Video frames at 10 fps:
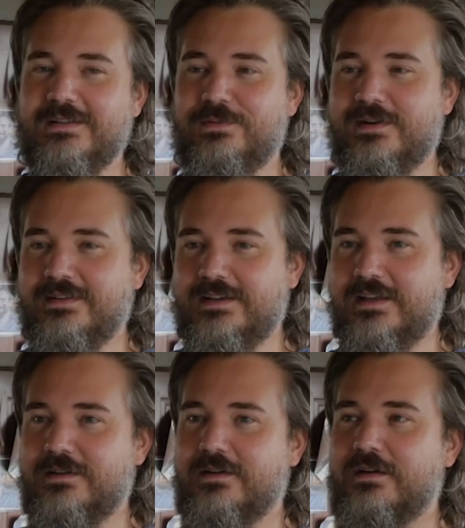in putting
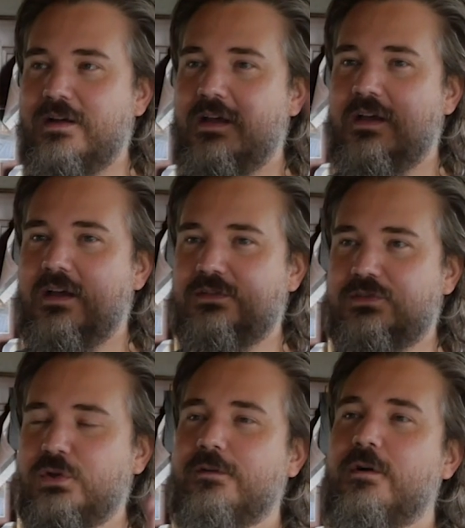together a
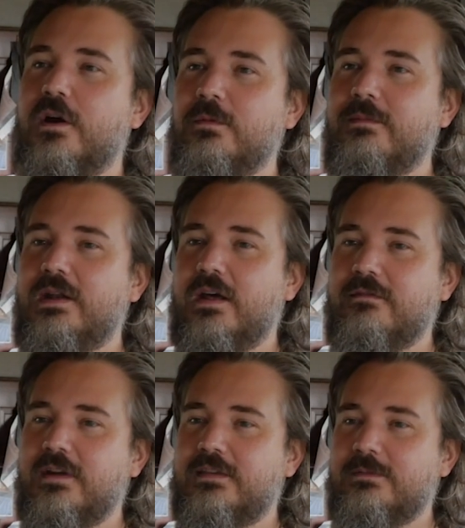suit of armor made out
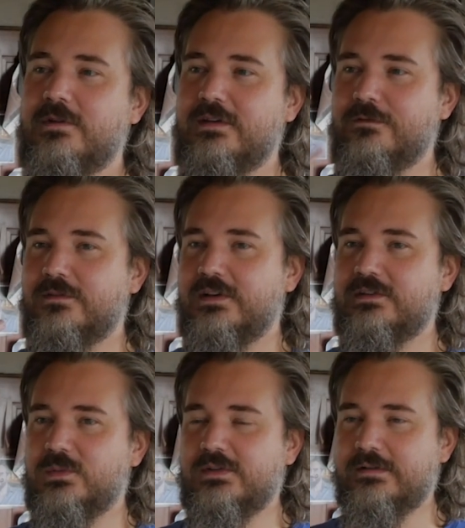of nothing but different
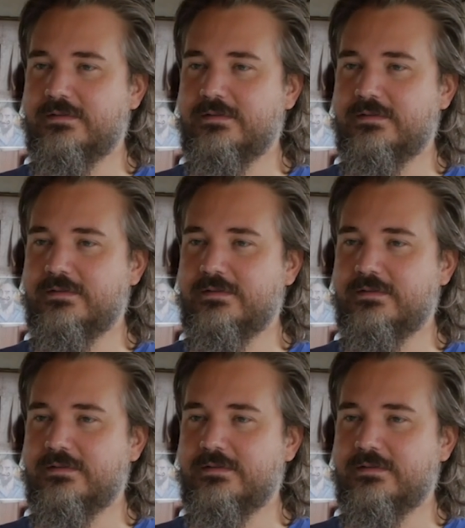sized whiskey